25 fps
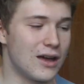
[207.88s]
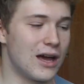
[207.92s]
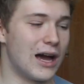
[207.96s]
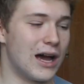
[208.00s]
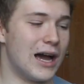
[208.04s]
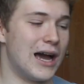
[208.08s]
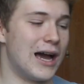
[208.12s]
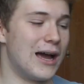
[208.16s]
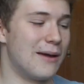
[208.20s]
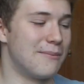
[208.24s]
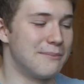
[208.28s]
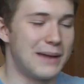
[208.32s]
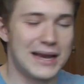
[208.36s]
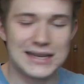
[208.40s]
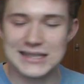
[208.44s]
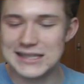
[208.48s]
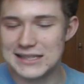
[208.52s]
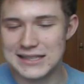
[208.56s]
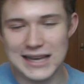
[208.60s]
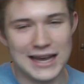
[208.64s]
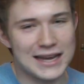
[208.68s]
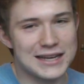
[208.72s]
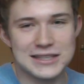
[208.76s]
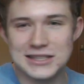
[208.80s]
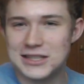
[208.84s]

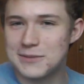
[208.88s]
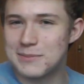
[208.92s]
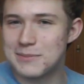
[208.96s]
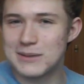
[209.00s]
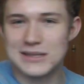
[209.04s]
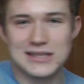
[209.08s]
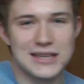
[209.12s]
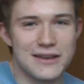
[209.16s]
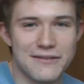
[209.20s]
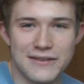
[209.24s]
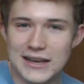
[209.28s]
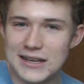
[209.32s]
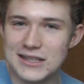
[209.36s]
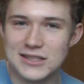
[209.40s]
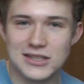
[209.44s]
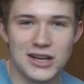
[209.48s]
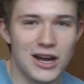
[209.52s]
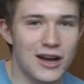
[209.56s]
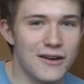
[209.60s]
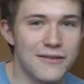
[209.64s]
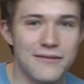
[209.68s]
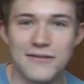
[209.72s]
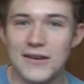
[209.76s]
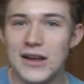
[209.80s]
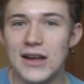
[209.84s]
MessiSeconds specific
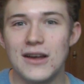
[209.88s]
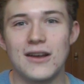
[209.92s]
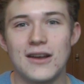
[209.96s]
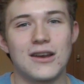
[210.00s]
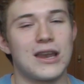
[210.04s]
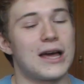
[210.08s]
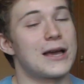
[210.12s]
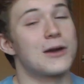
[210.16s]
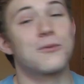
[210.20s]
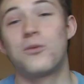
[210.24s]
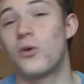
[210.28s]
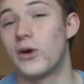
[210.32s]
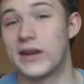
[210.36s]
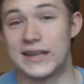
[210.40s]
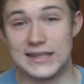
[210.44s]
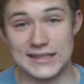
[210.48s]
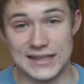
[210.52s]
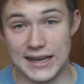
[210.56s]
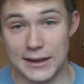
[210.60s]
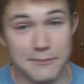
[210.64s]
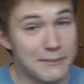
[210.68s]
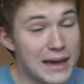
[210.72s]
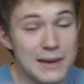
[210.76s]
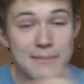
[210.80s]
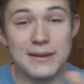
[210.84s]
stuff? What is
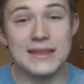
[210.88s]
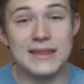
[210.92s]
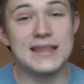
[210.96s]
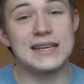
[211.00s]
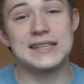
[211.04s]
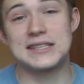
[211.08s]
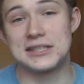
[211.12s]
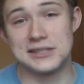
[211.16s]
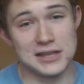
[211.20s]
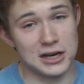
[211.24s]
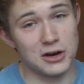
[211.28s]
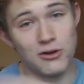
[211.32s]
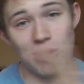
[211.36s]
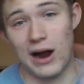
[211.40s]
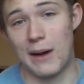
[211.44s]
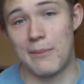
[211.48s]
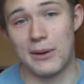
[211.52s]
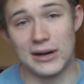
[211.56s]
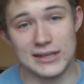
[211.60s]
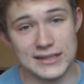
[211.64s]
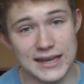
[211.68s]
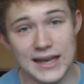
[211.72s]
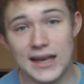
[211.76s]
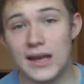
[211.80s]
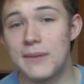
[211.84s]
it? Maybe this is a crap
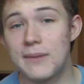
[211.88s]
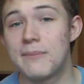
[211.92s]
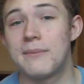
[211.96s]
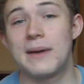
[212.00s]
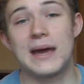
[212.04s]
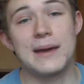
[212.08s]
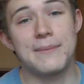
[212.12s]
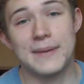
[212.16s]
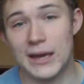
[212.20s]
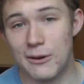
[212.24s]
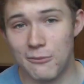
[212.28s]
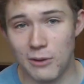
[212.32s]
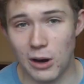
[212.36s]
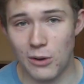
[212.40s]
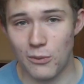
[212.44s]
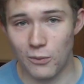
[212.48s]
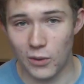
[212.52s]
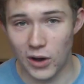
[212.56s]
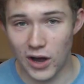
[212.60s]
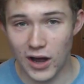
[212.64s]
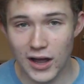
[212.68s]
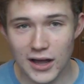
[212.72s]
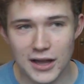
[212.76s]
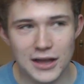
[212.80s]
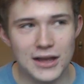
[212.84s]
idea, maybe it won't
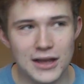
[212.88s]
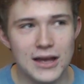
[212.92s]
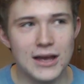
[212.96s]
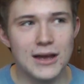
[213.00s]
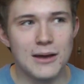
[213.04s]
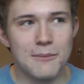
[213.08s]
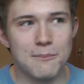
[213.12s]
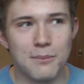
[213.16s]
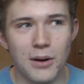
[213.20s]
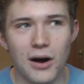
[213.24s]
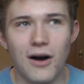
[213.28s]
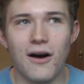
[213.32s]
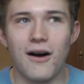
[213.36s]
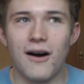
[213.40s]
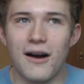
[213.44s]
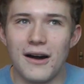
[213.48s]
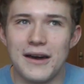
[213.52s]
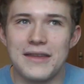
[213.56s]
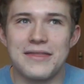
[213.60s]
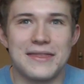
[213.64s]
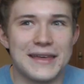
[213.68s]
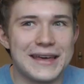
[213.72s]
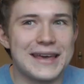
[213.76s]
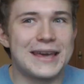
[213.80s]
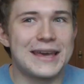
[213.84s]
work, but I
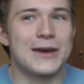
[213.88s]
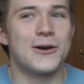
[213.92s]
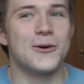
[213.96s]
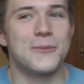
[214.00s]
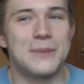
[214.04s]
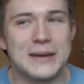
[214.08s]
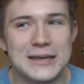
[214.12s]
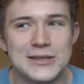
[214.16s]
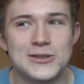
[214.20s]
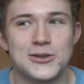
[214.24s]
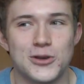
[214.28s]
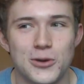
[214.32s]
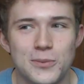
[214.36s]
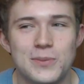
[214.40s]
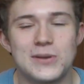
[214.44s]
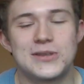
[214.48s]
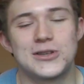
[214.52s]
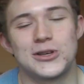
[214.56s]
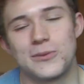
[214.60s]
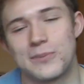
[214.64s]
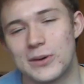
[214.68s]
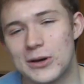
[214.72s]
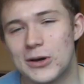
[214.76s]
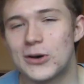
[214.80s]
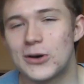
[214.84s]
think it would be super
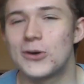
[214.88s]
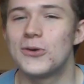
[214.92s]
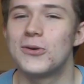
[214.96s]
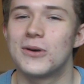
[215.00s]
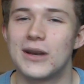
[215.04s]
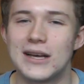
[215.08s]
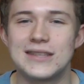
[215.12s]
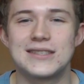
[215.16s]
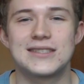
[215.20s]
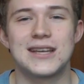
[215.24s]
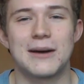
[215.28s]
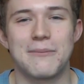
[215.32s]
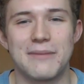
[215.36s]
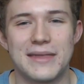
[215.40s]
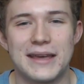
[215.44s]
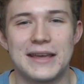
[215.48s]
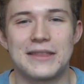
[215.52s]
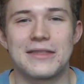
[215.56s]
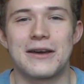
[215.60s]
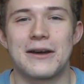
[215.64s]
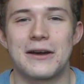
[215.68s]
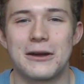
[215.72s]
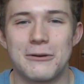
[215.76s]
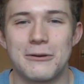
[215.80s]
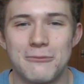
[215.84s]
cool and something
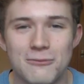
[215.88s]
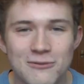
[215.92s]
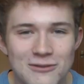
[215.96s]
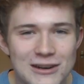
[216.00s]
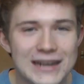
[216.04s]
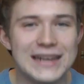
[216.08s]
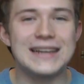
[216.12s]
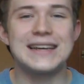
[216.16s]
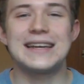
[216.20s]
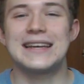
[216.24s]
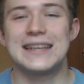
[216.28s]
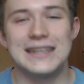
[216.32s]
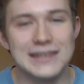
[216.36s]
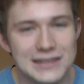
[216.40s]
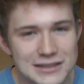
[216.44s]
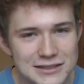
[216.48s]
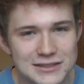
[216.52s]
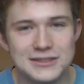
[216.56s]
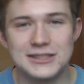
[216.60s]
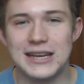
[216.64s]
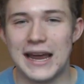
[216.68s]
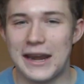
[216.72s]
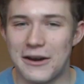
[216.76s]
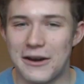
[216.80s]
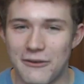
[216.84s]
that can really
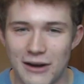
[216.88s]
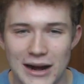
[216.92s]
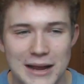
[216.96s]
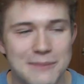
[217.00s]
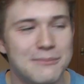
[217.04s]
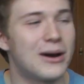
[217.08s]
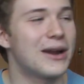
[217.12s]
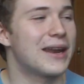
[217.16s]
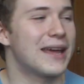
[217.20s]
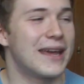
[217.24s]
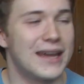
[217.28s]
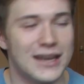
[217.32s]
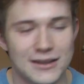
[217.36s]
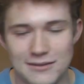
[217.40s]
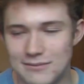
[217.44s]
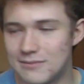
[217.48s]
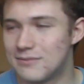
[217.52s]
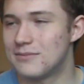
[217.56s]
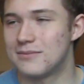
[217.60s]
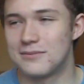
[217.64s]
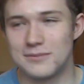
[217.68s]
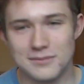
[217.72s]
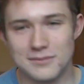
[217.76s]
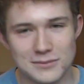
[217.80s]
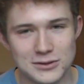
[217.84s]
generate money
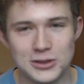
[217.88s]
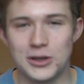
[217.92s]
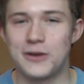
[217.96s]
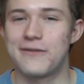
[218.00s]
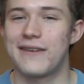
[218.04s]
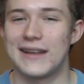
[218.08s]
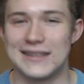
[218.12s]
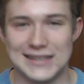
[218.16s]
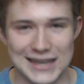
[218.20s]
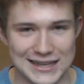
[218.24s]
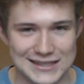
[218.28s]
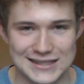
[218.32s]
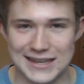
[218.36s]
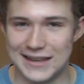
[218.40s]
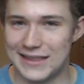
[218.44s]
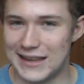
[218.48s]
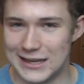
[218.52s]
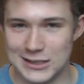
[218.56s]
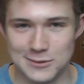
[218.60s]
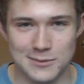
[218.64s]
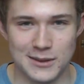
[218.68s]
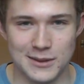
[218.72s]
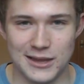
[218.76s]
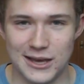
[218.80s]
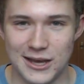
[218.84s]
and do fantastic
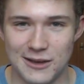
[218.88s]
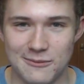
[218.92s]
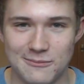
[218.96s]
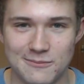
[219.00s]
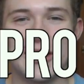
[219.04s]
things with it.